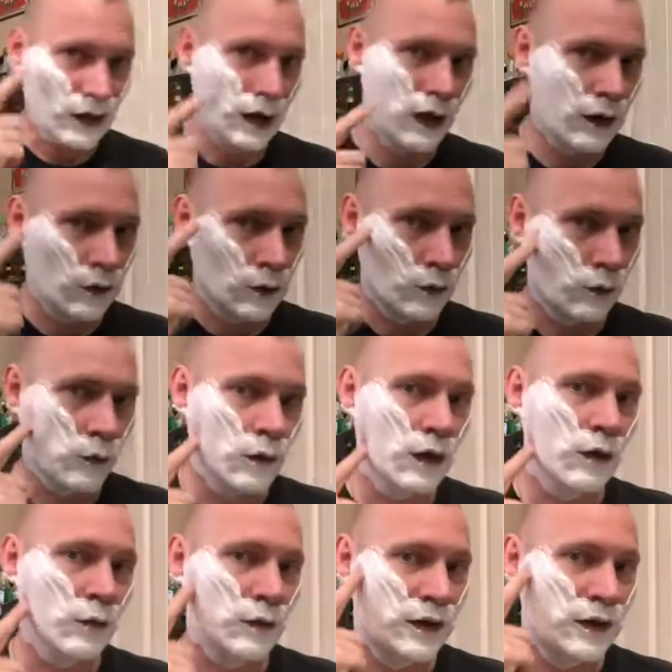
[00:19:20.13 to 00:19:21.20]

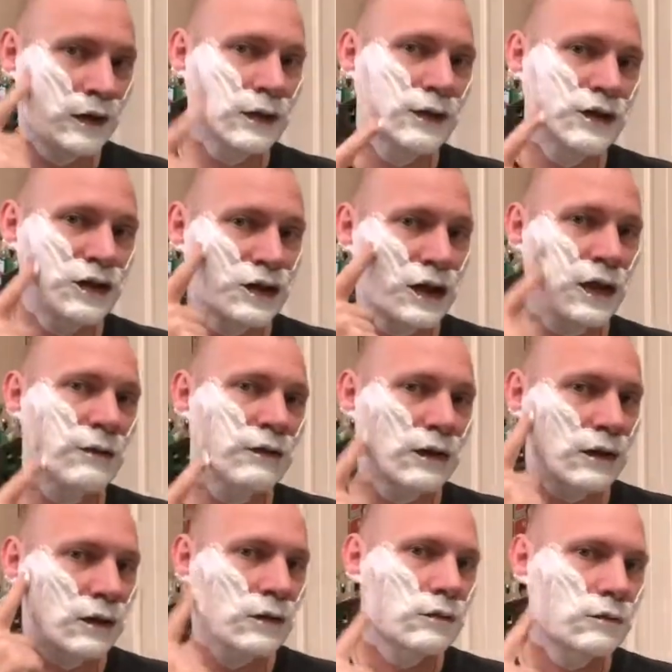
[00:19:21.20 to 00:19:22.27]
I'll be at least
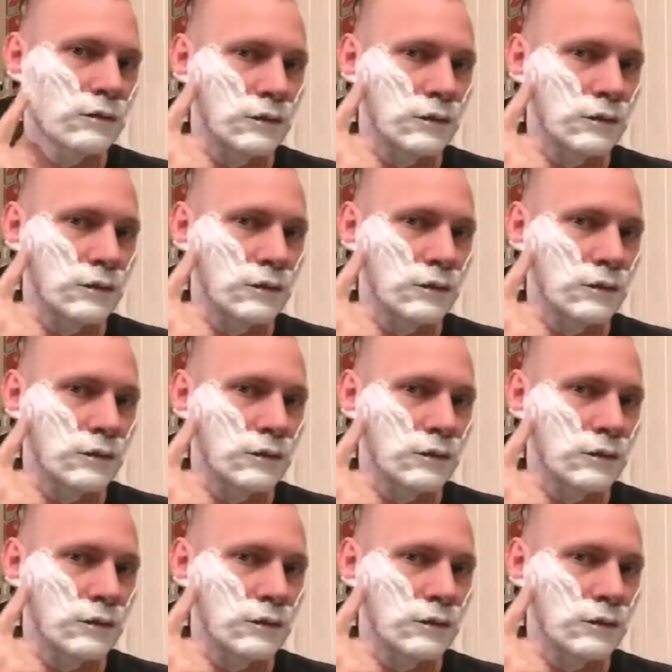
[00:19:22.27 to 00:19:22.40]
shaving